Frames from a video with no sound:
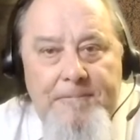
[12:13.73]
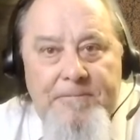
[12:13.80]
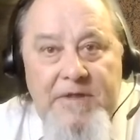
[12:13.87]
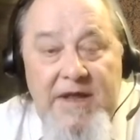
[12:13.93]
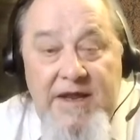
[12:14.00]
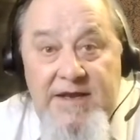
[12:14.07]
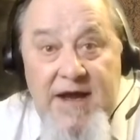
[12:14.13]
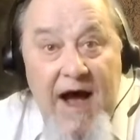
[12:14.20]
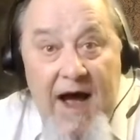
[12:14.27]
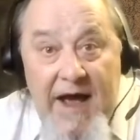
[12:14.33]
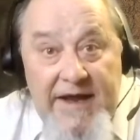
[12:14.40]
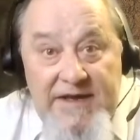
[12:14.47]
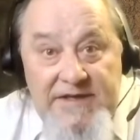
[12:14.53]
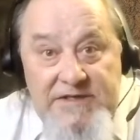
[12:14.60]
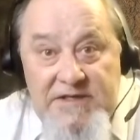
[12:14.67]
he
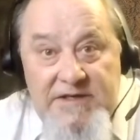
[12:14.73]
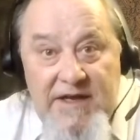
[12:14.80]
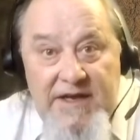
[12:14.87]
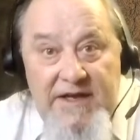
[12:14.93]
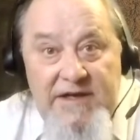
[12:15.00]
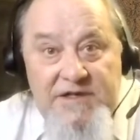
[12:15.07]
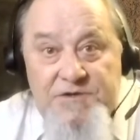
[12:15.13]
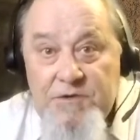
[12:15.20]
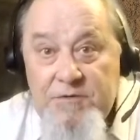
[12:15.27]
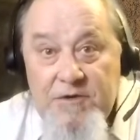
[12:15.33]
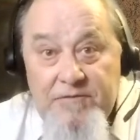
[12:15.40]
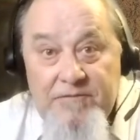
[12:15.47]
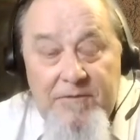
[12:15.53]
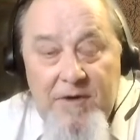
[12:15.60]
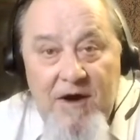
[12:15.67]
dies and is
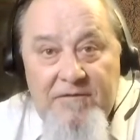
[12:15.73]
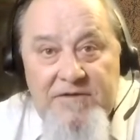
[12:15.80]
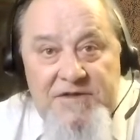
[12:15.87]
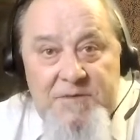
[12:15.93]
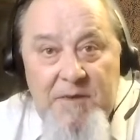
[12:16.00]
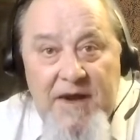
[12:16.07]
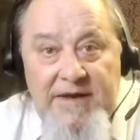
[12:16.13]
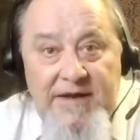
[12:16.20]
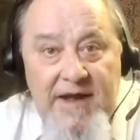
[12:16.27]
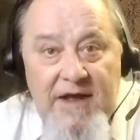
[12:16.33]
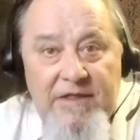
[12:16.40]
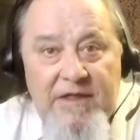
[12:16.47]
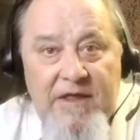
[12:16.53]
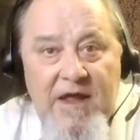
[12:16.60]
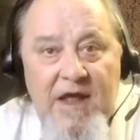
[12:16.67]
removed from office by
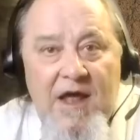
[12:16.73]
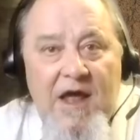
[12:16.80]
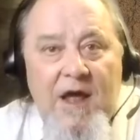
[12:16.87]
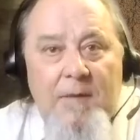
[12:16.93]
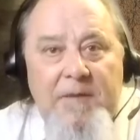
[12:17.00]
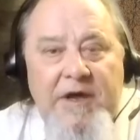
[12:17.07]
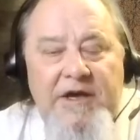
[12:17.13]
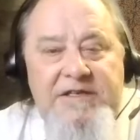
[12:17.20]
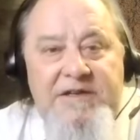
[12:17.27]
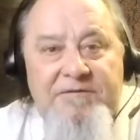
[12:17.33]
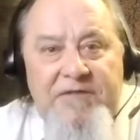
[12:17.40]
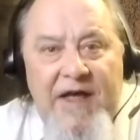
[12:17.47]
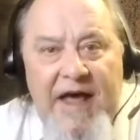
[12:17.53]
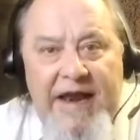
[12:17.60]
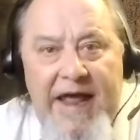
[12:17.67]
death. Because if
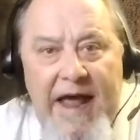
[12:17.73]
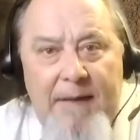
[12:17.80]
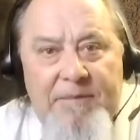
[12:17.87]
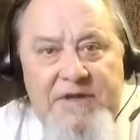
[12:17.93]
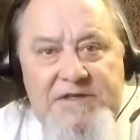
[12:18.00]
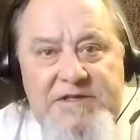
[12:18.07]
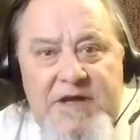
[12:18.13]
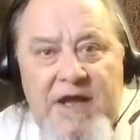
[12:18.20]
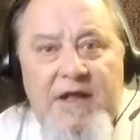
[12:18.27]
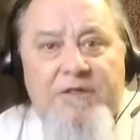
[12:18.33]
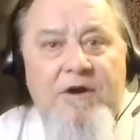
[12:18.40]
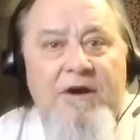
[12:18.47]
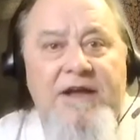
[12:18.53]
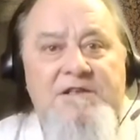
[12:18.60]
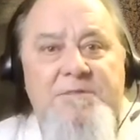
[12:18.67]
that happens,
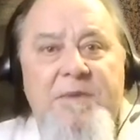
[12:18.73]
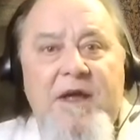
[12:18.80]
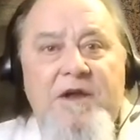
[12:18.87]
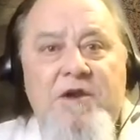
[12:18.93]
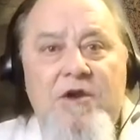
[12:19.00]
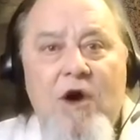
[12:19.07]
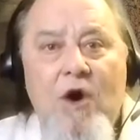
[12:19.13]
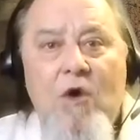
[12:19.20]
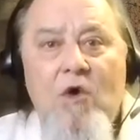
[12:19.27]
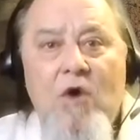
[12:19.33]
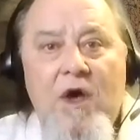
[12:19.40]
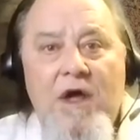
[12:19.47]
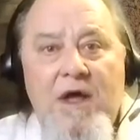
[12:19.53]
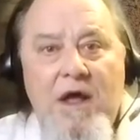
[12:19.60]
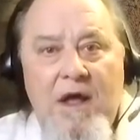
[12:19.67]
there has been no
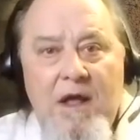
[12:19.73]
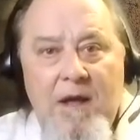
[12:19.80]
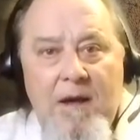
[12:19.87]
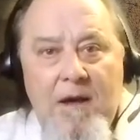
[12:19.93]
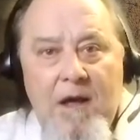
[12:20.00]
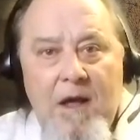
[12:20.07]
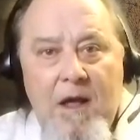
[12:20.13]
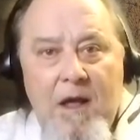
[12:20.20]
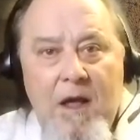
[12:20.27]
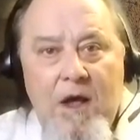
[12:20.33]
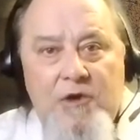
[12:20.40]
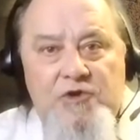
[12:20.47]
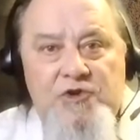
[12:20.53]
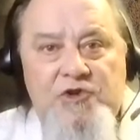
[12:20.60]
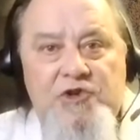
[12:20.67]

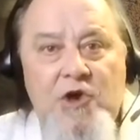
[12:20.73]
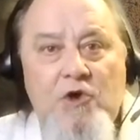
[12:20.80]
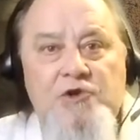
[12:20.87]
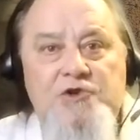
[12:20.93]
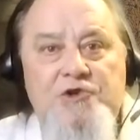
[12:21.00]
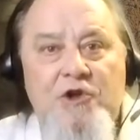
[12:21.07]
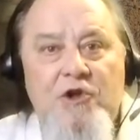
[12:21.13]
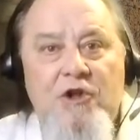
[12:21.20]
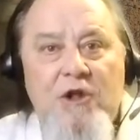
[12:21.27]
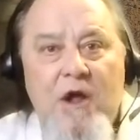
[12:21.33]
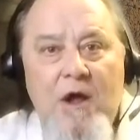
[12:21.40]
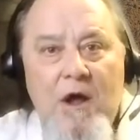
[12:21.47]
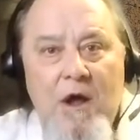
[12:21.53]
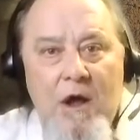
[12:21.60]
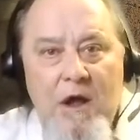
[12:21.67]
social
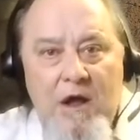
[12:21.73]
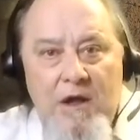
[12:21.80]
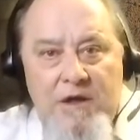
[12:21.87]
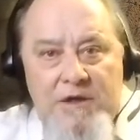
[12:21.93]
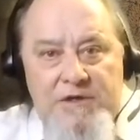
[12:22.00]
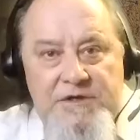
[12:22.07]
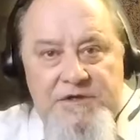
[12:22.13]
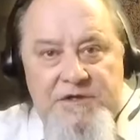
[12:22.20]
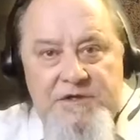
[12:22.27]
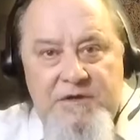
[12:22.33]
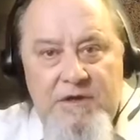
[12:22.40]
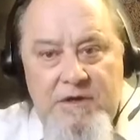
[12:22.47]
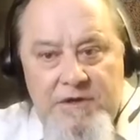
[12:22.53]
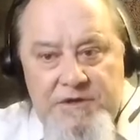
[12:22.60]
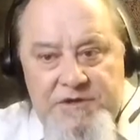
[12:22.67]

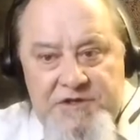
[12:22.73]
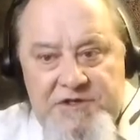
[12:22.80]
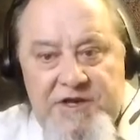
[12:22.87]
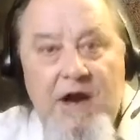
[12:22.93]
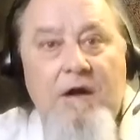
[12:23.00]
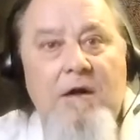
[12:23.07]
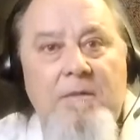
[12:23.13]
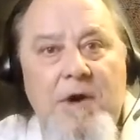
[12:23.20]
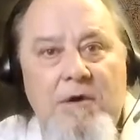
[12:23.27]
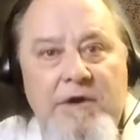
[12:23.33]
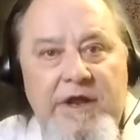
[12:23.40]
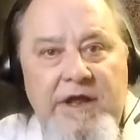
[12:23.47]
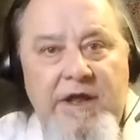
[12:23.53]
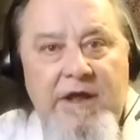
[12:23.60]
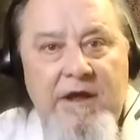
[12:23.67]

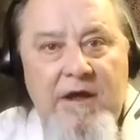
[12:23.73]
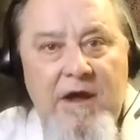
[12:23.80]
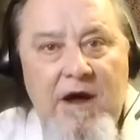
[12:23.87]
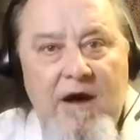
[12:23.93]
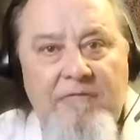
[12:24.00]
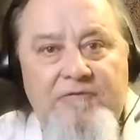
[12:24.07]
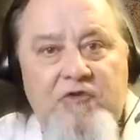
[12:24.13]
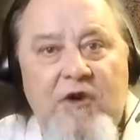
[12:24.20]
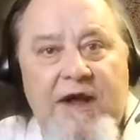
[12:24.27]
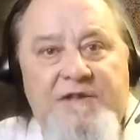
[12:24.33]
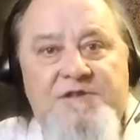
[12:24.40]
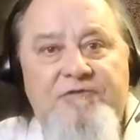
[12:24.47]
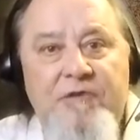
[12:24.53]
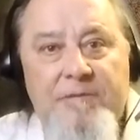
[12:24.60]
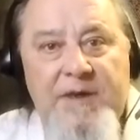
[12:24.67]
ceremony of
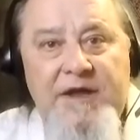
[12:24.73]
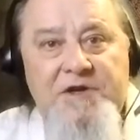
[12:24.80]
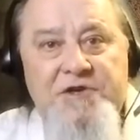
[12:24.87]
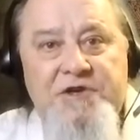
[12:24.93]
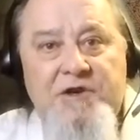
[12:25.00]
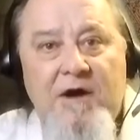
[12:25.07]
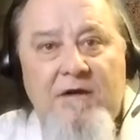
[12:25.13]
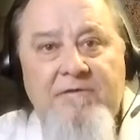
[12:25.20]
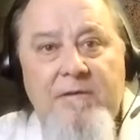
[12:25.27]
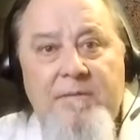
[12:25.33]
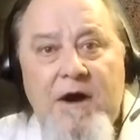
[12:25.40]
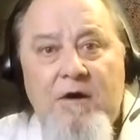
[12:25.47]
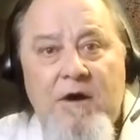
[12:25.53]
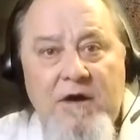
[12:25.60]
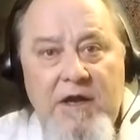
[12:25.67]
transformation of
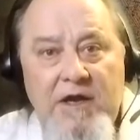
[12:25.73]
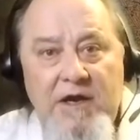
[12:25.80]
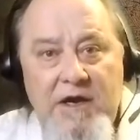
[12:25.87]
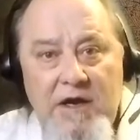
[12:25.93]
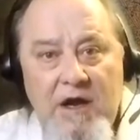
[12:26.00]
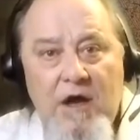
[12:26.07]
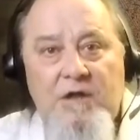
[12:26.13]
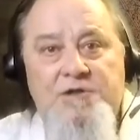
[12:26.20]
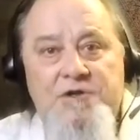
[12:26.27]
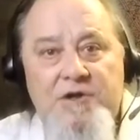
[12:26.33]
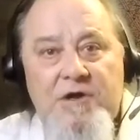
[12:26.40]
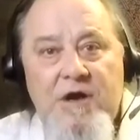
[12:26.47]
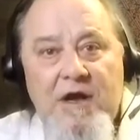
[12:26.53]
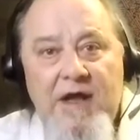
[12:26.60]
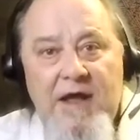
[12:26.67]
American
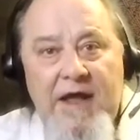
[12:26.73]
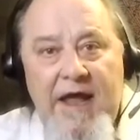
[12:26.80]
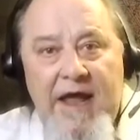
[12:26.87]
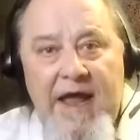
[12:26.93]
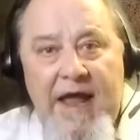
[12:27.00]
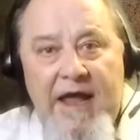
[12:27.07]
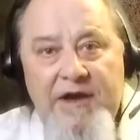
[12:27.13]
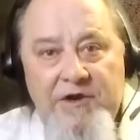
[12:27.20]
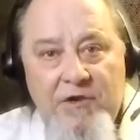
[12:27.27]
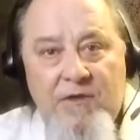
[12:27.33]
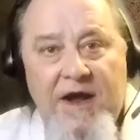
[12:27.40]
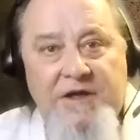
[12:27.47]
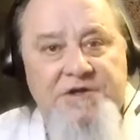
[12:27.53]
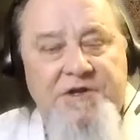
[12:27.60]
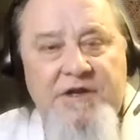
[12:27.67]
culture and
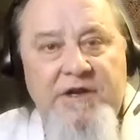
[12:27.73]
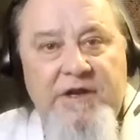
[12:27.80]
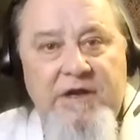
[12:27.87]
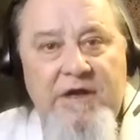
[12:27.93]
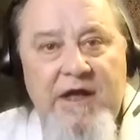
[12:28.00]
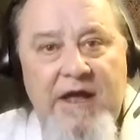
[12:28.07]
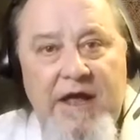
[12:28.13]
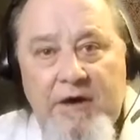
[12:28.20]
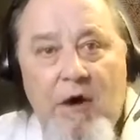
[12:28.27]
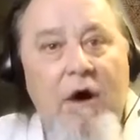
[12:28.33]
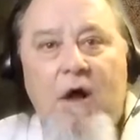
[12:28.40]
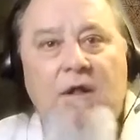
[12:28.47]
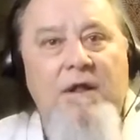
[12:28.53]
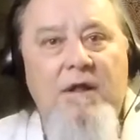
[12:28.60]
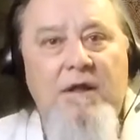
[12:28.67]
direction at all.